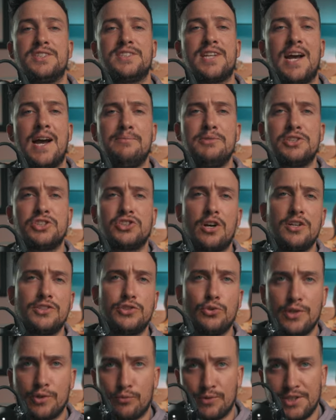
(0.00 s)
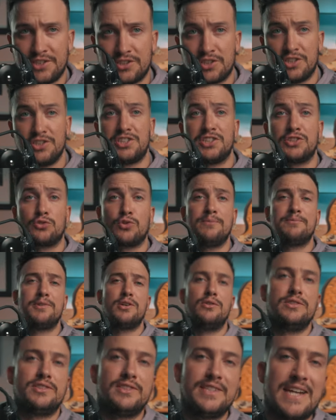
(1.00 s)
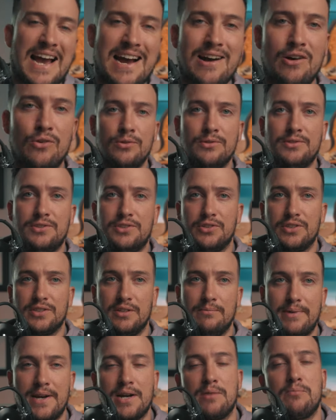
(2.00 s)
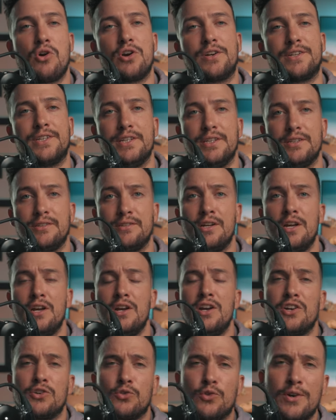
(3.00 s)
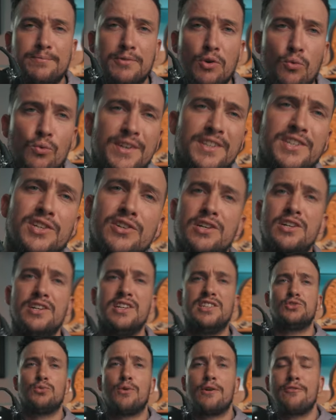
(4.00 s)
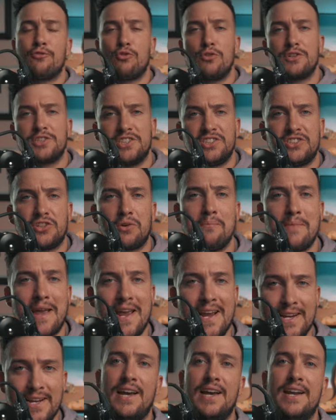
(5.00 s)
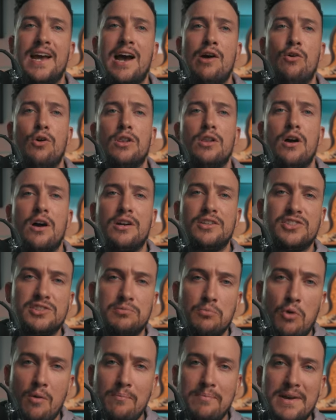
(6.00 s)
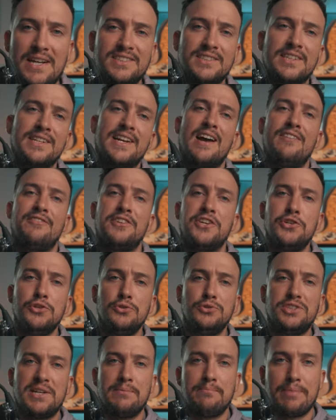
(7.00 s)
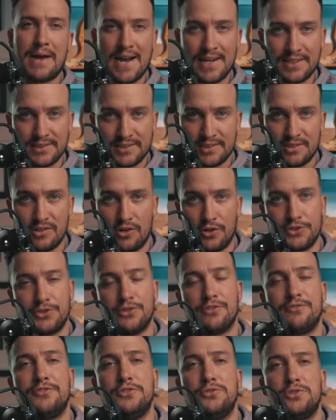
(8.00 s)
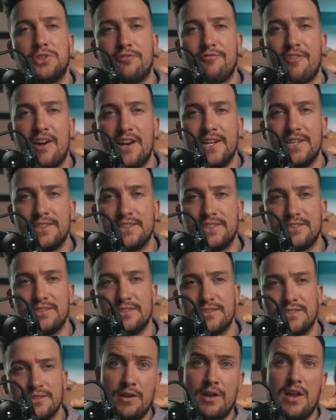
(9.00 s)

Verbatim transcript: time to start doing research in crypto is now, during the bear market. Crypto winter is where fortunes are made and how a lot of small bets can have huge impacts on your future finances.